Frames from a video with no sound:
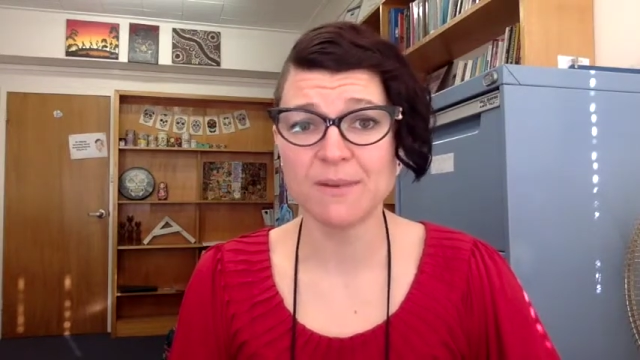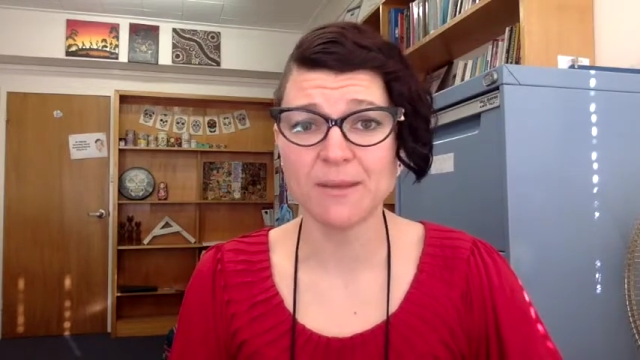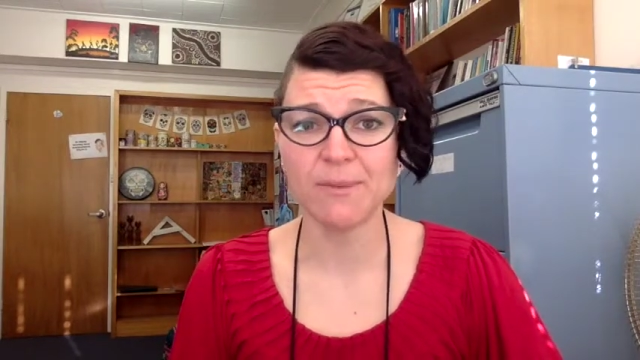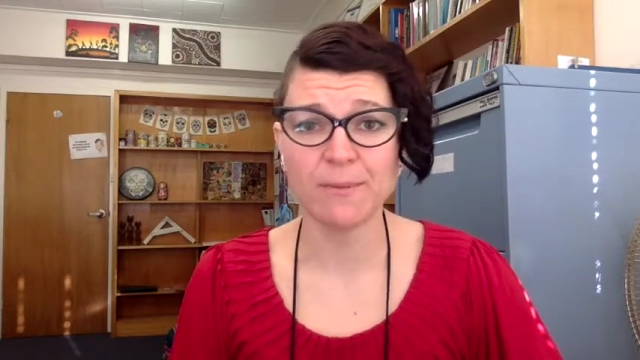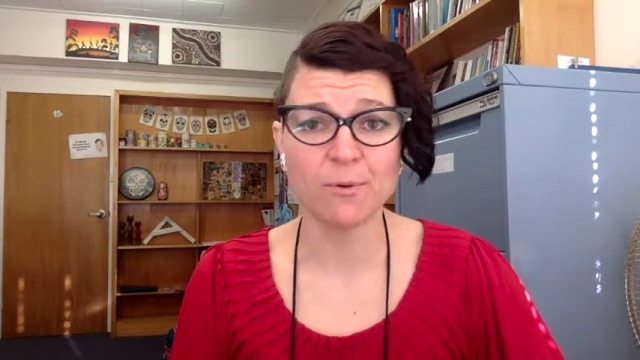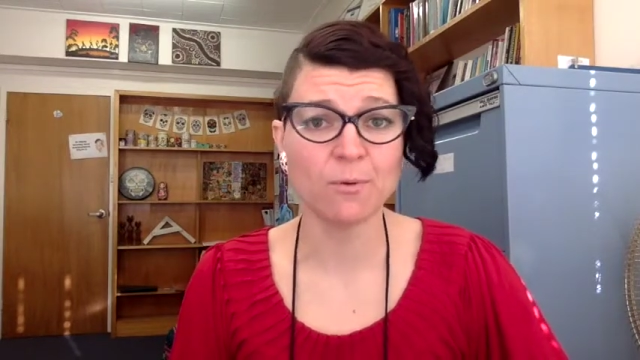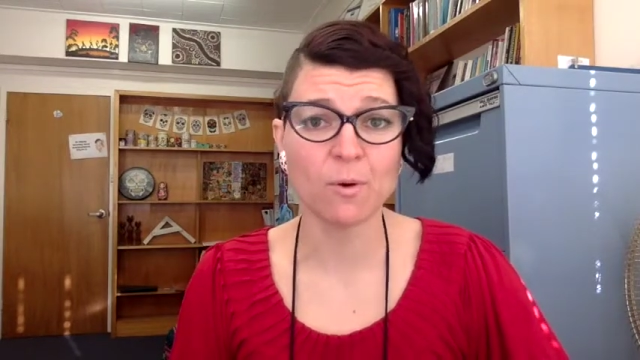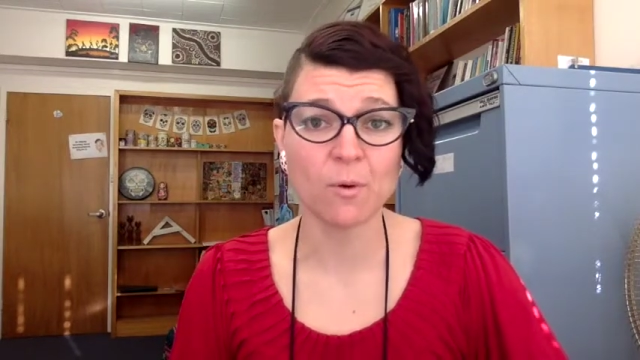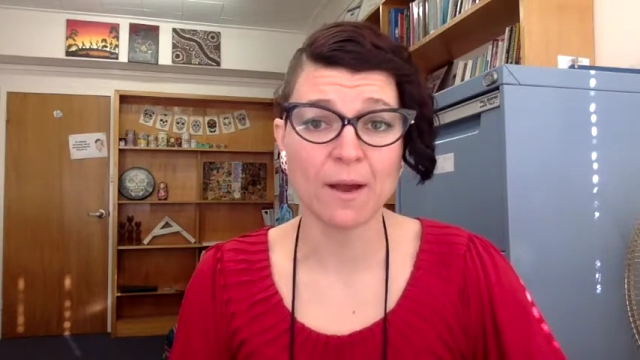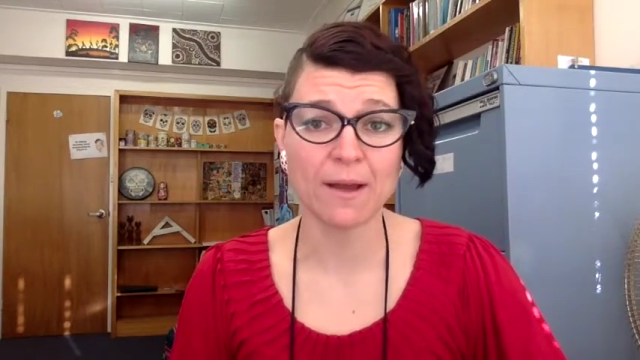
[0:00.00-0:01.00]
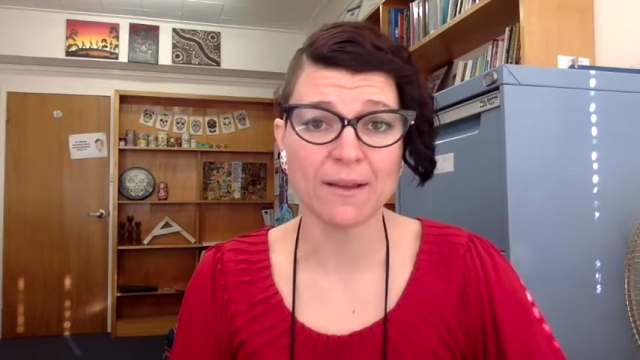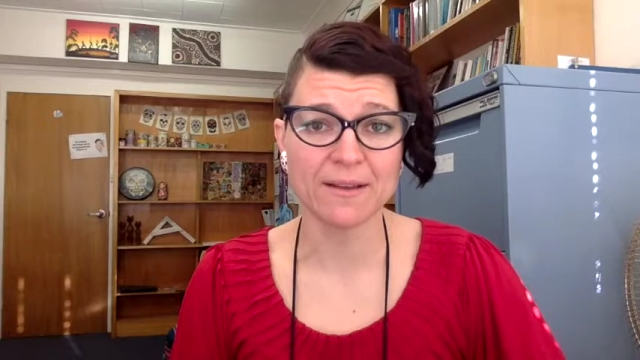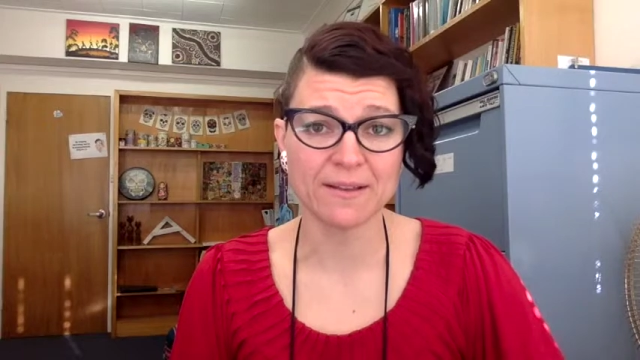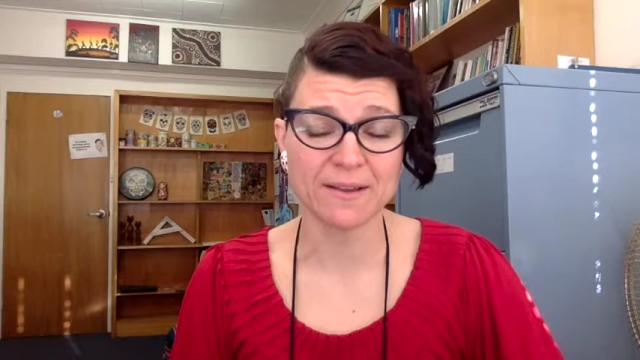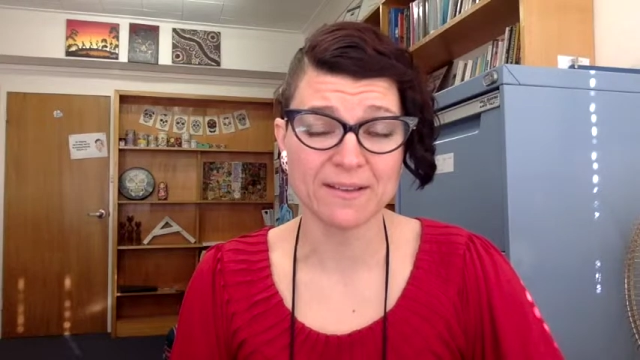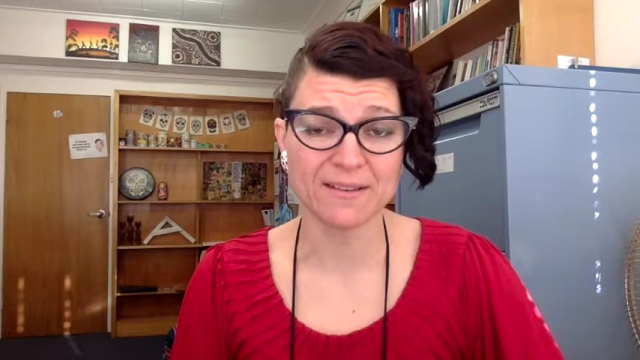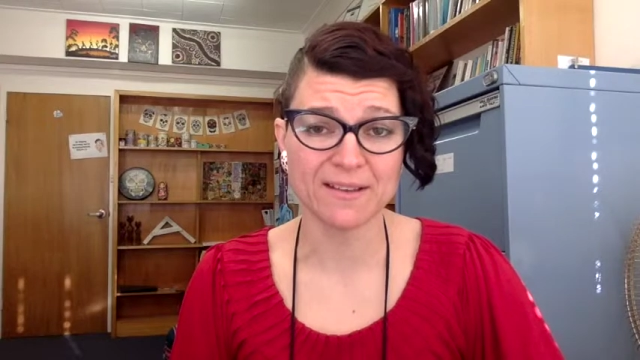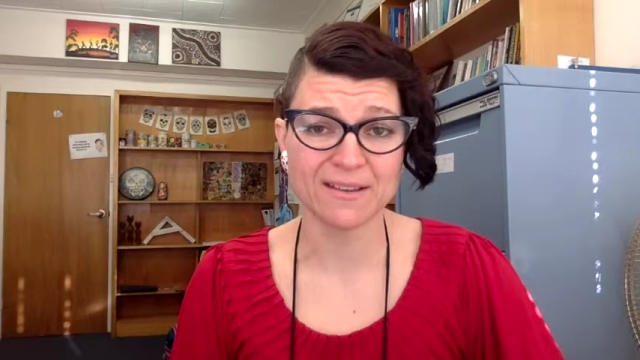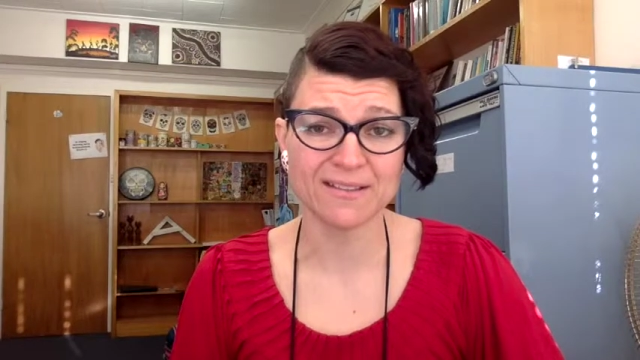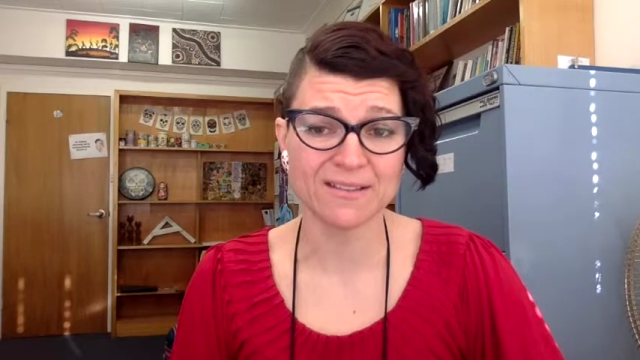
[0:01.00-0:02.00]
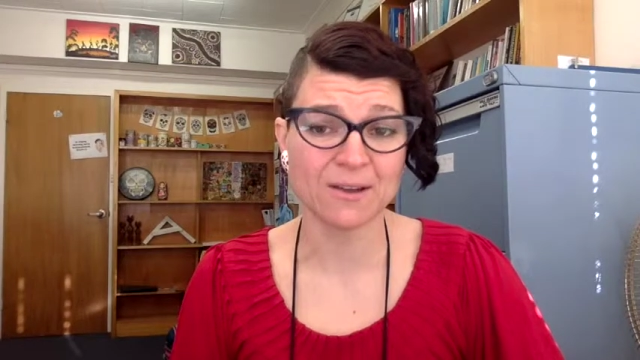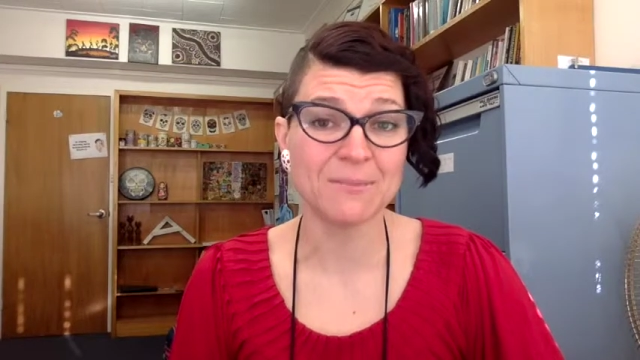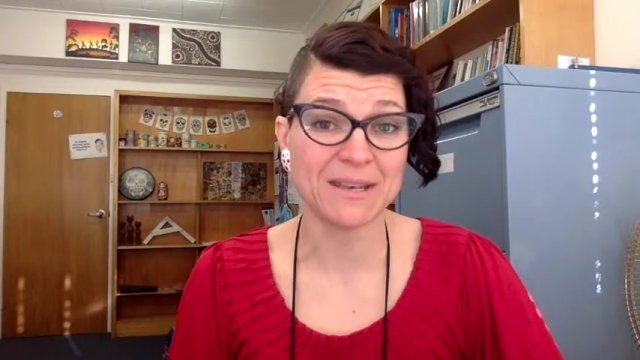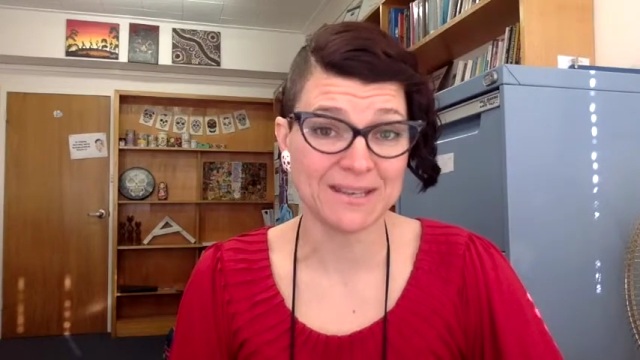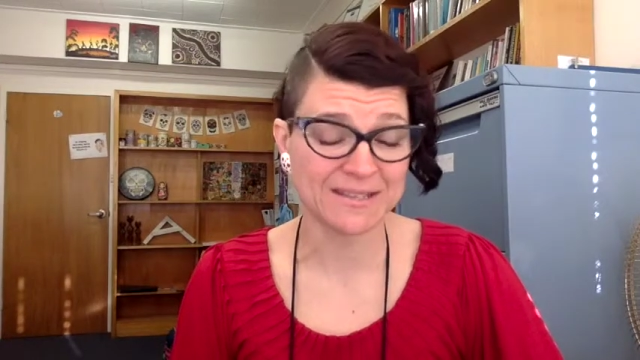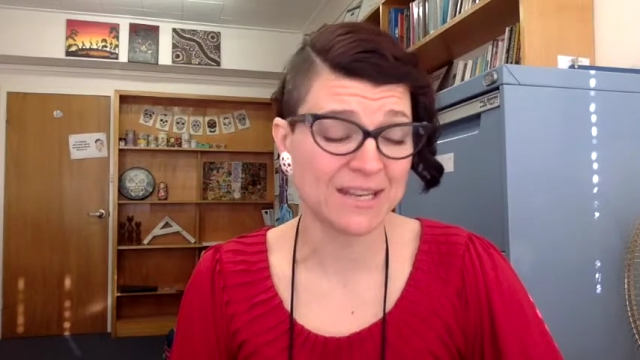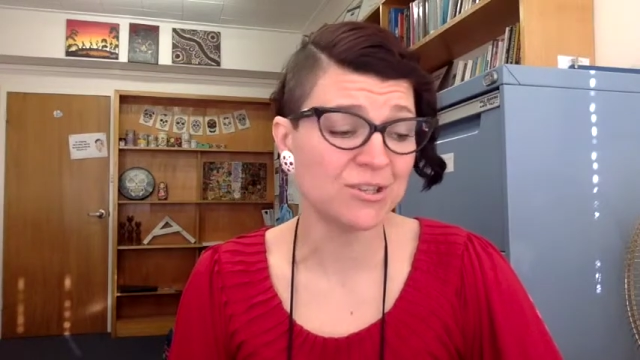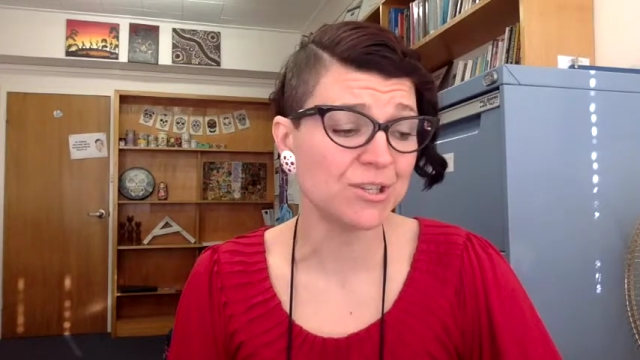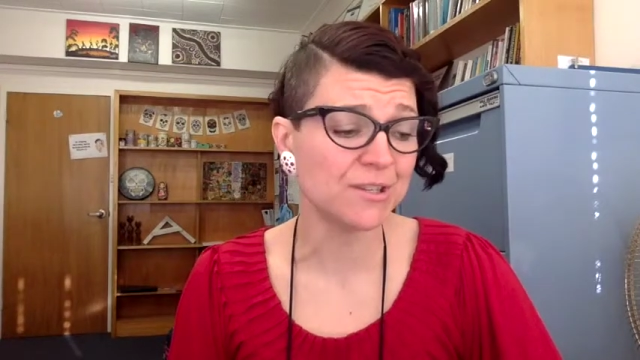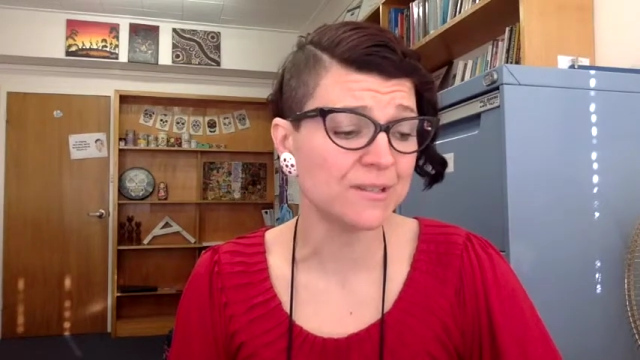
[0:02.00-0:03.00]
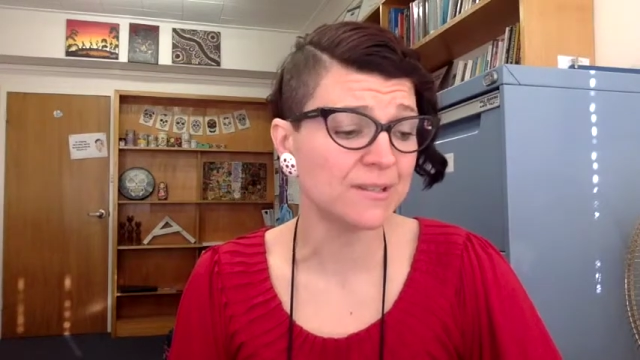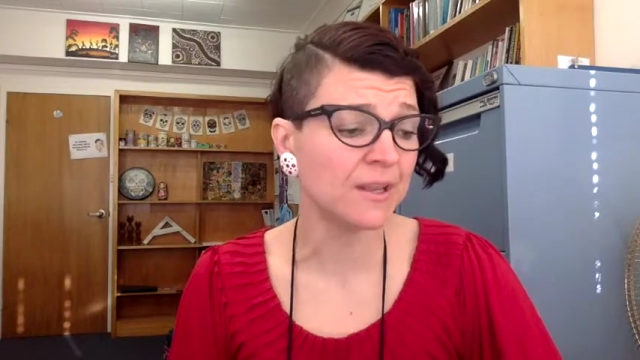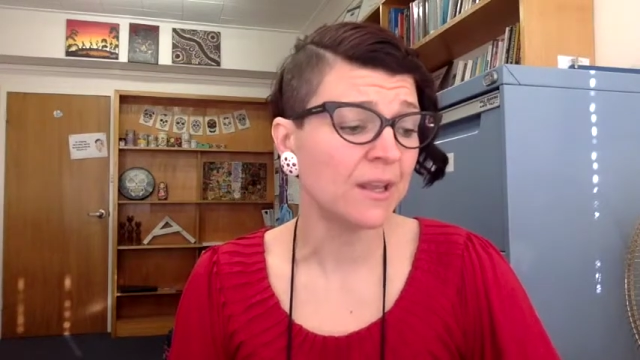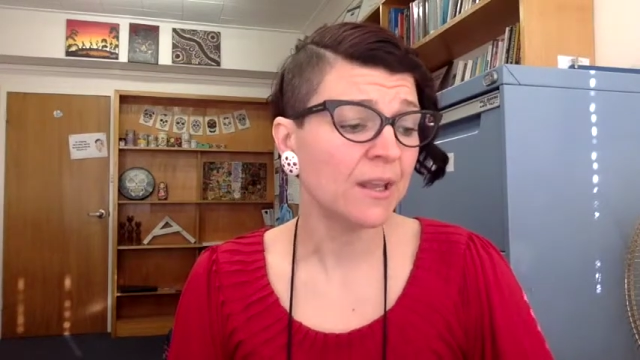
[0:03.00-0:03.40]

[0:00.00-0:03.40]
many people require assignment extensions.